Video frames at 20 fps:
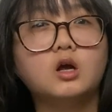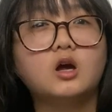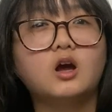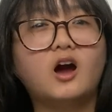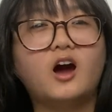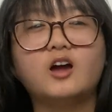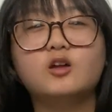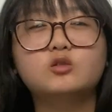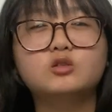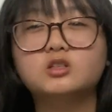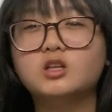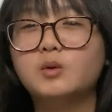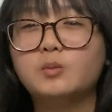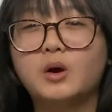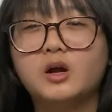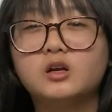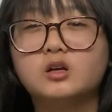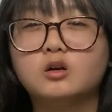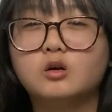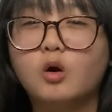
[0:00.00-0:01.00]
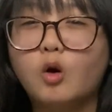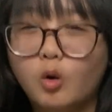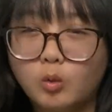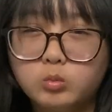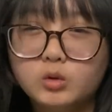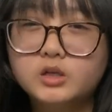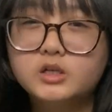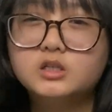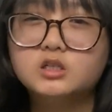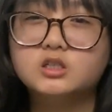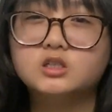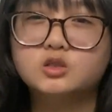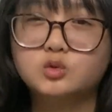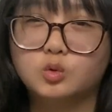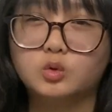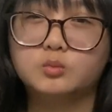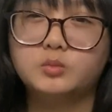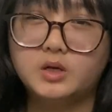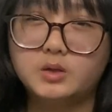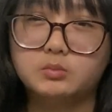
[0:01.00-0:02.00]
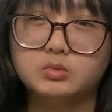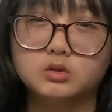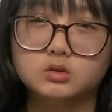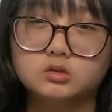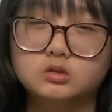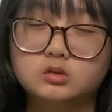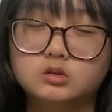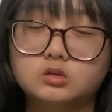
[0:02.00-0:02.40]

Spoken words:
I use that binder only to store papers.